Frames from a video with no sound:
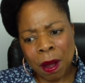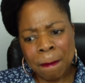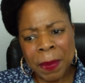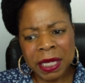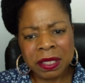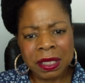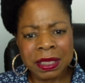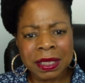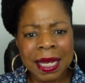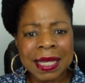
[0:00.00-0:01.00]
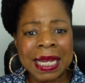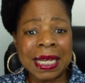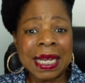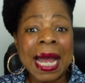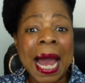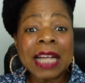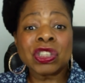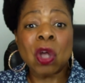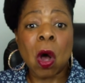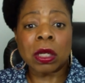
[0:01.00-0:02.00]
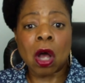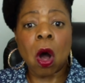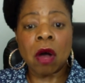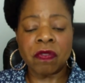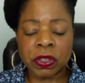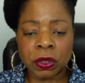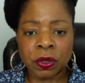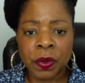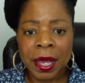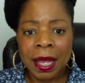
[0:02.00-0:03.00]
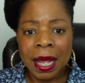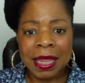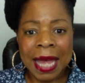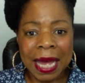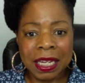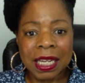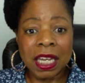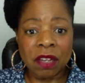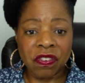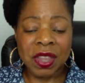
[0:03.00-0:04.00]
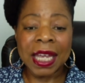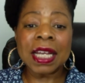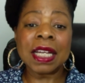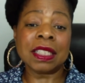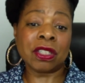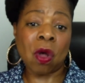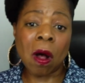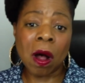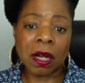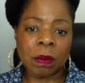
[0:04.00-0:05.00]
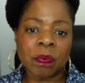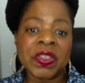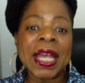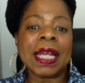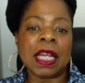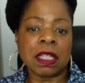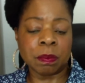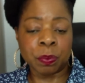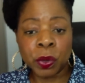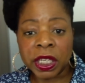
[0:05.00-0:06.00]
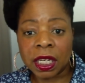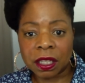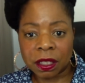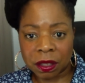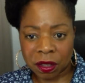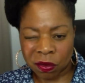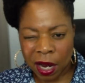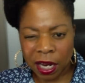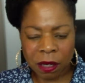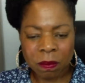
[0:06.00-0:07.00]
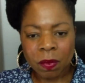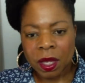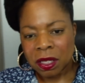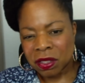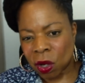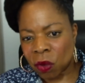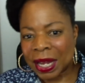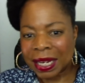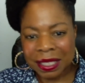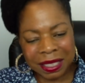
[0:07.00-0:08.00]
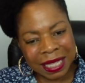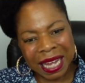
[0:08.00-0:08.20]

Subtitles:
basically said that he has taught officers that if they can talk, they can breathe, right? So they